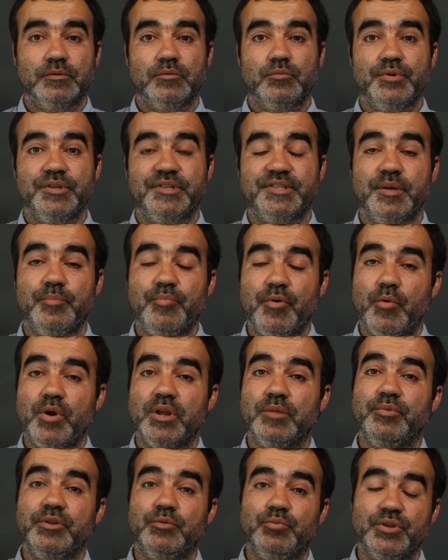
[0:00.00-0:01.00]
we
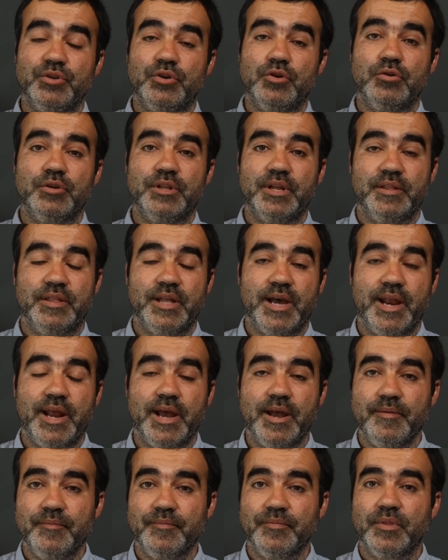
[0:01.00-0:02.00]
separate between code and
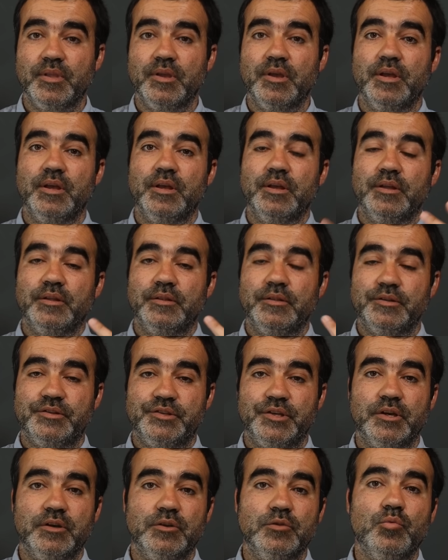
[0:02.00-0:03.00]
data. The
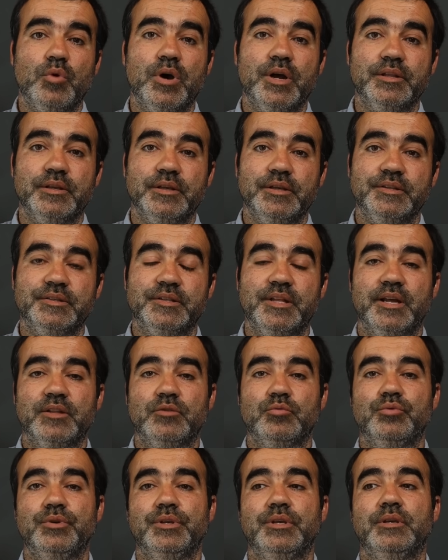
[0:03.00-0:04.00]
second one is
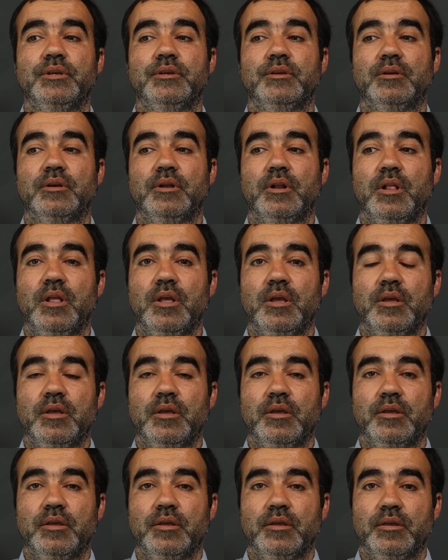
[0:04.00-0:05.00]
that we
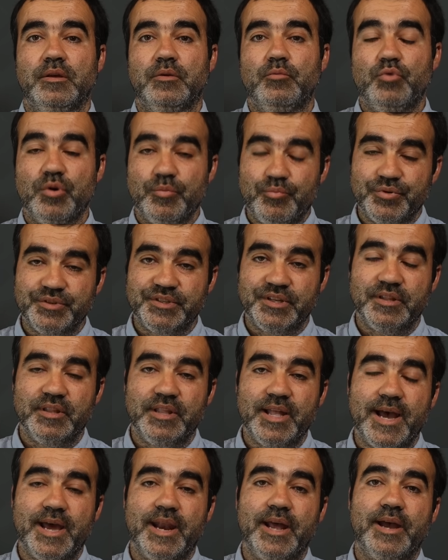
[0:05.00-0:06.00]

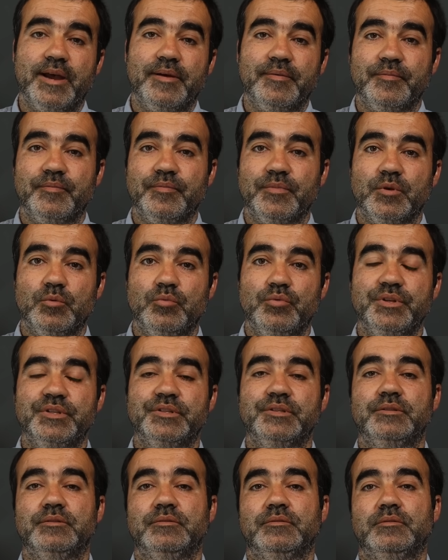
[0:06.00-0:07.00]
represent data
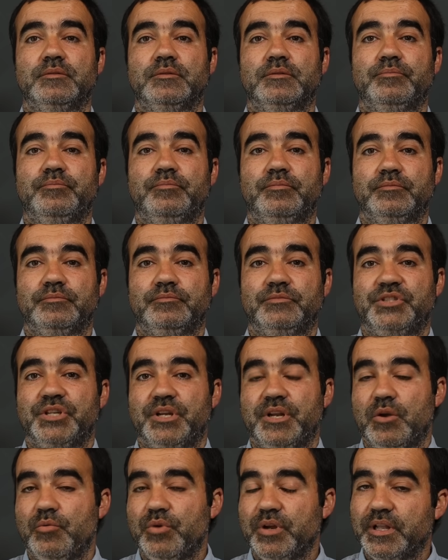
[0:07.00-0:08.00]
with
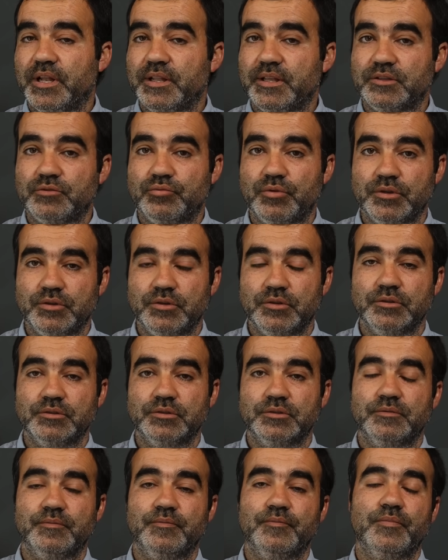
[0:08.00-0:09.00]
generic data
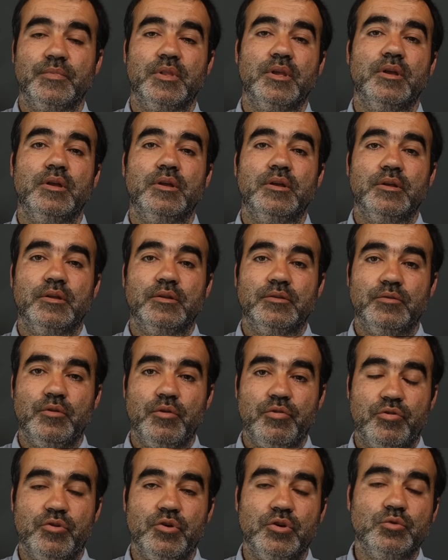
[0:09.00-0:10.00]
structures.
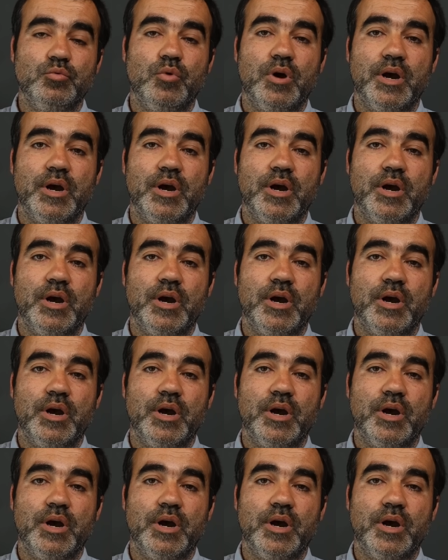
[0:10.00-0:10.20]
The third